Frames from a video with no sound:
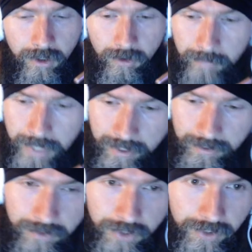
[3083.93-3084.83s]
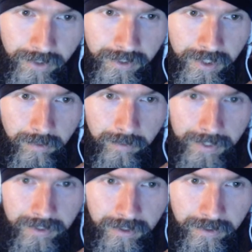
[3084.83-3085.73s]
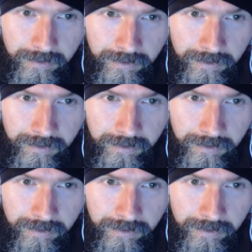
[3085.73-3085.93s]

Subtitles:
man, she's on the tip of my tongue.